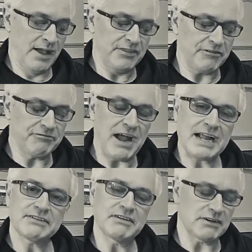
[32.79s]
The
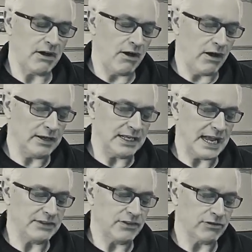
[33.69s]
fact that Arley
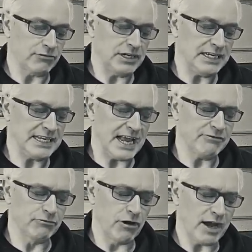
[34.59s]
had three
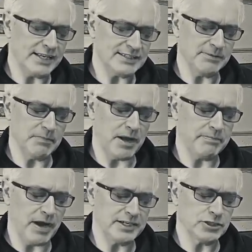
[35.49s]
gave rise in my
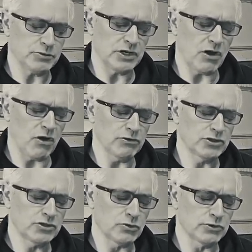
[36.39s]
mind to an odd
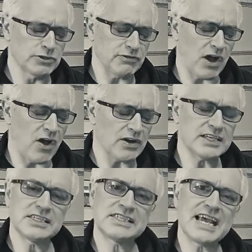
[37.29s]
sort of
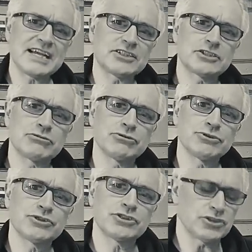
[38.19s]
architectural
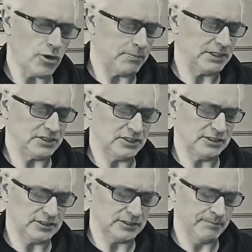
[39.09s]

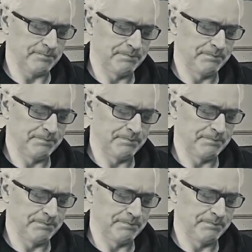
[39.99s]
snobbishness.